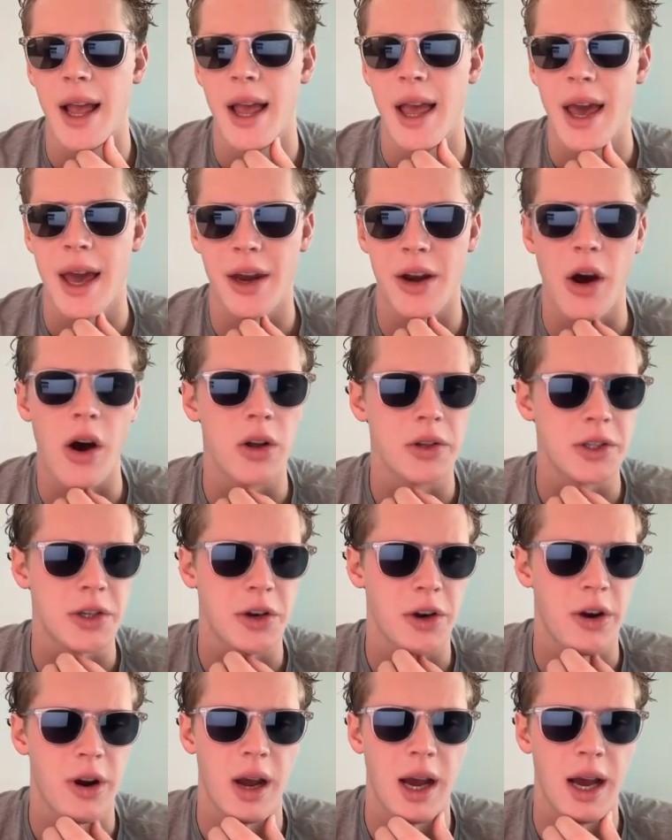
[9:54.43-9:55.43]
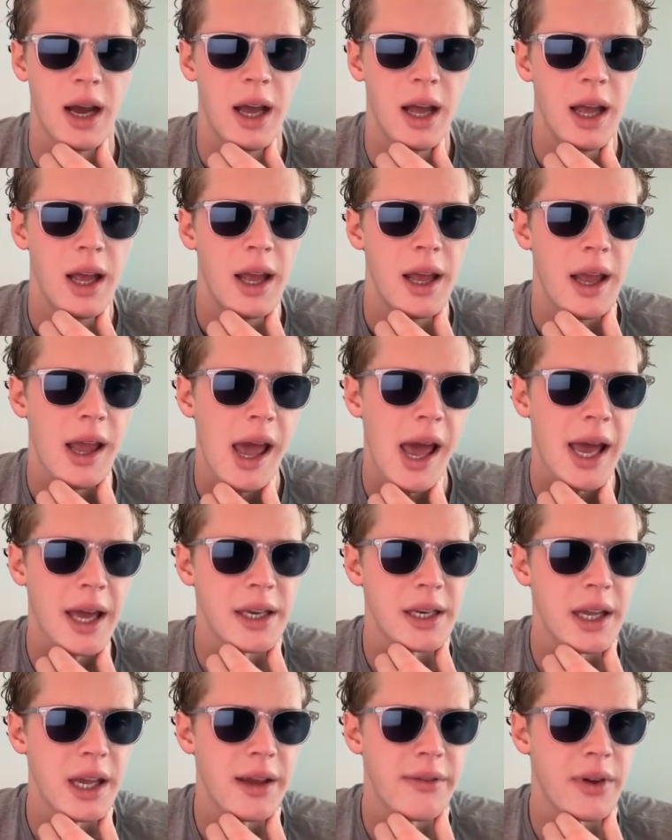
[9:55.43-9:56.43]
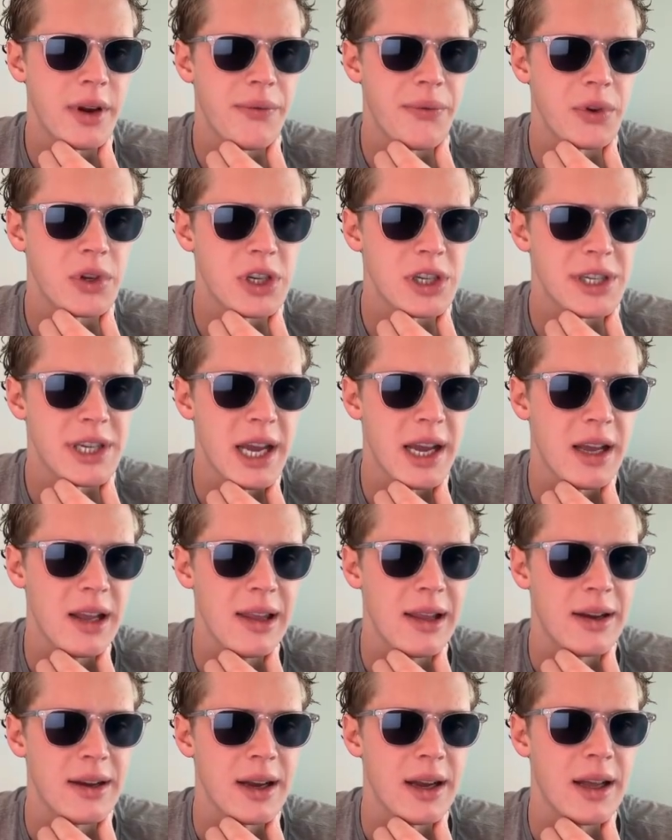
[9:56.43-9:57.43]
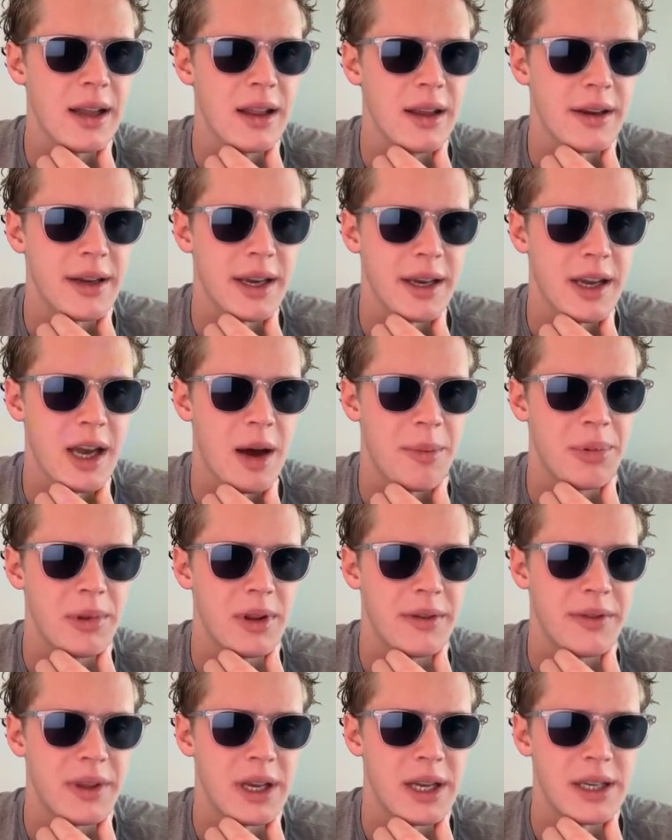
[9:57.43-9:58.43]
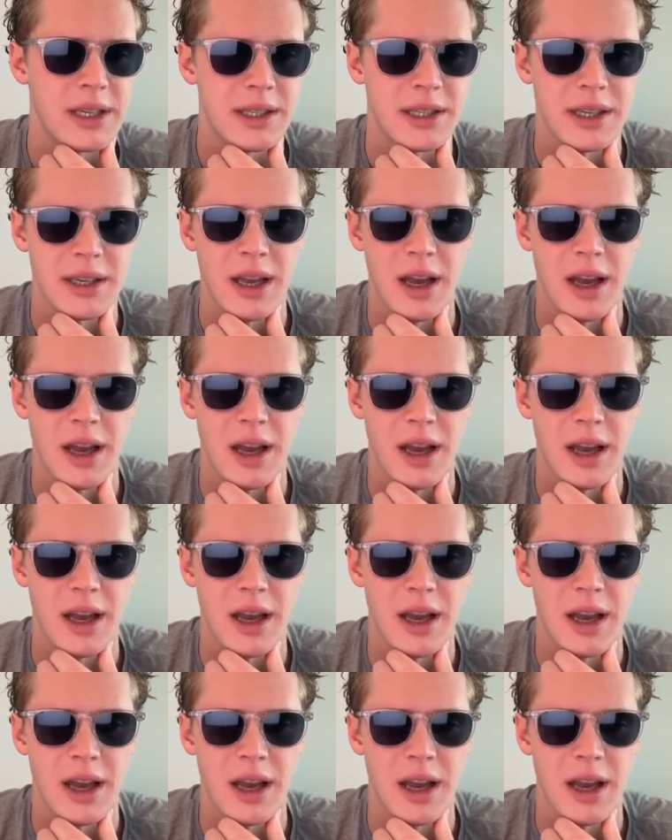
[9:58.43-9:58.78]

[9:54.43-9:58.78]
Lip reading: and Altura. And even if we just take a look at a couple of these,